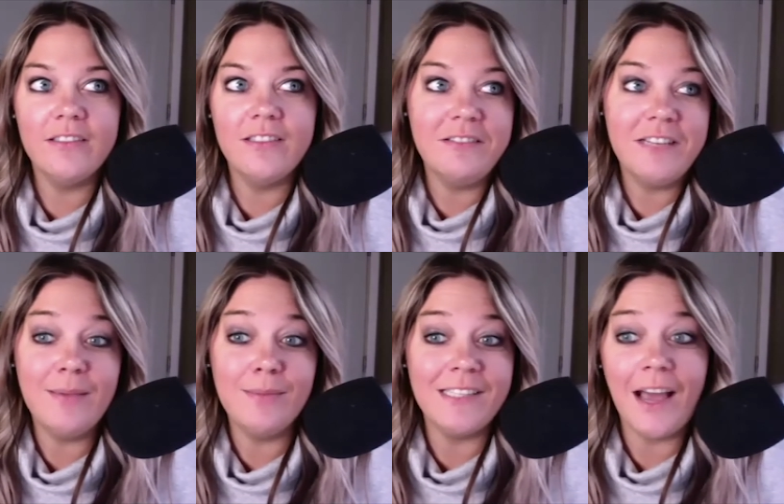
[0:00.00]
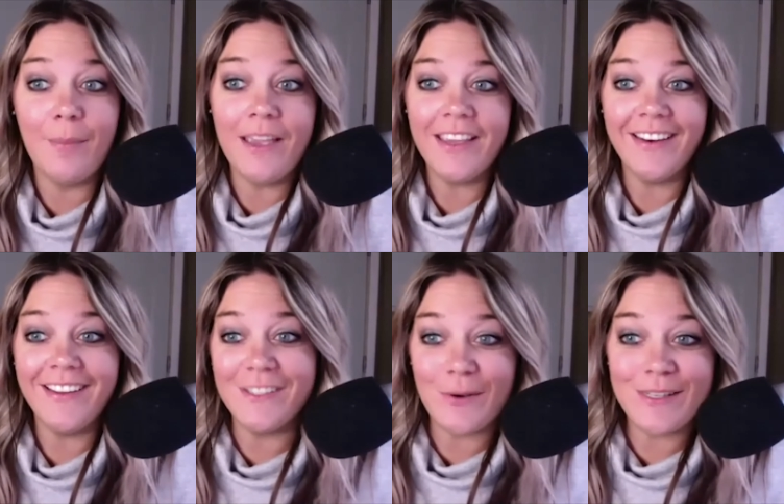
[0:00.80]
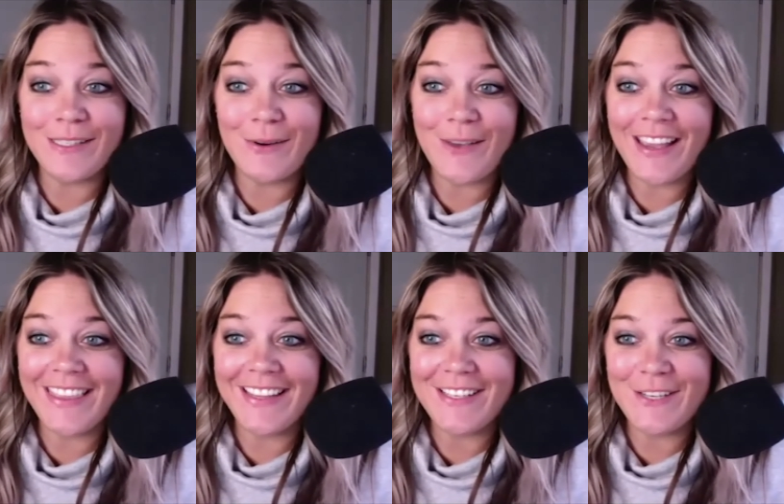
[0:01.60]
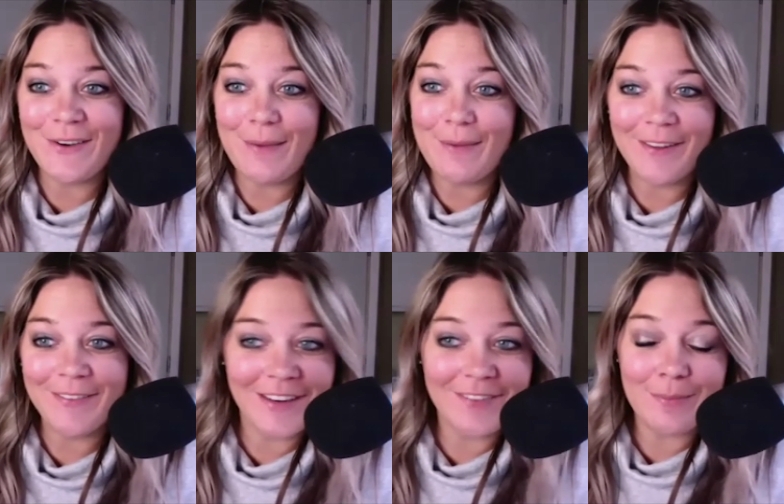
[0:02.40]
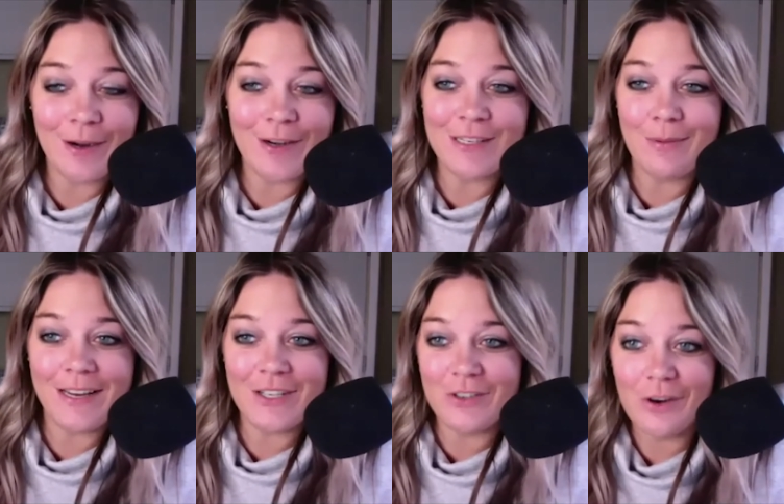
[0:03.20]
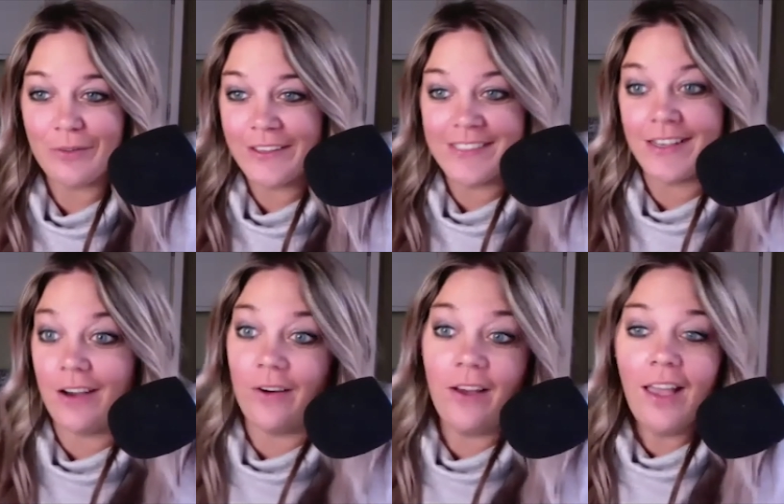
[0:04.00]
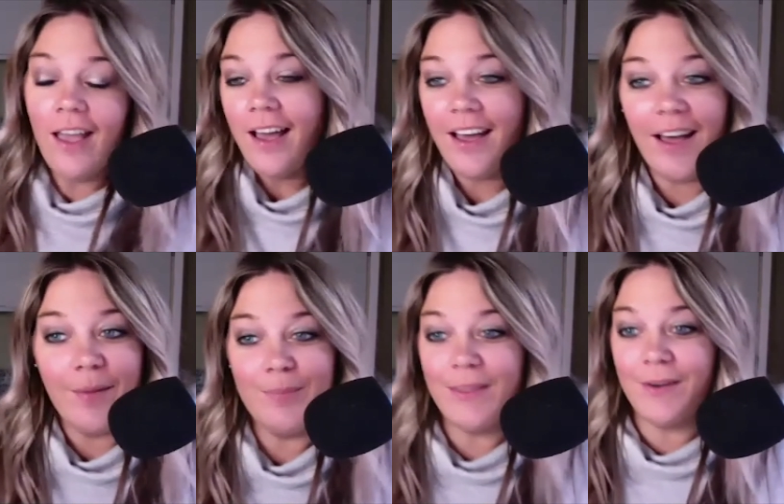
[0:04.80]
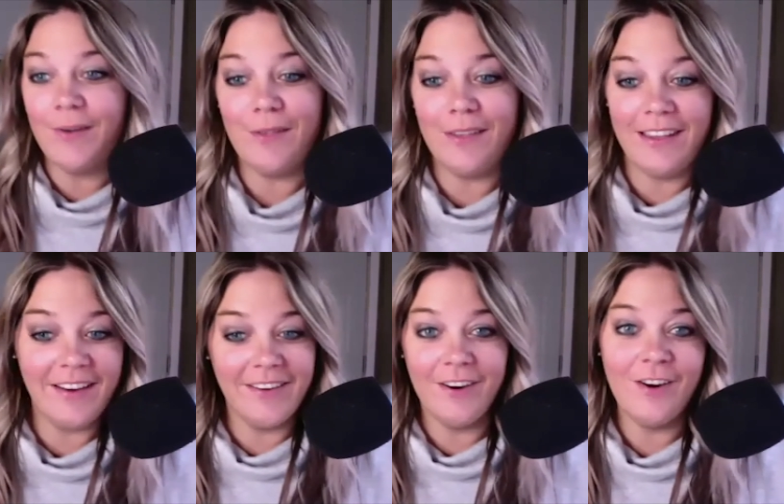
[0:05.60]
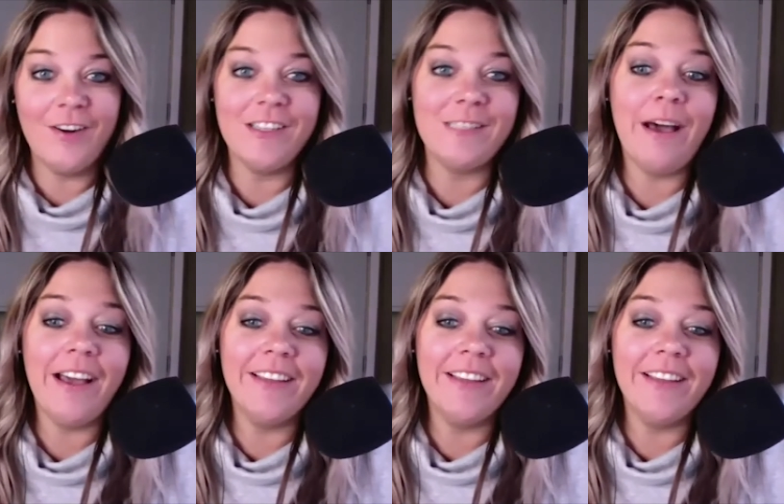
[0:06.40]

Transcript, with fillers: teams not make it is always an okay yeah. thing too. I'm not a fan of the participation trophy. So, um, you know, well, you got to earn your spot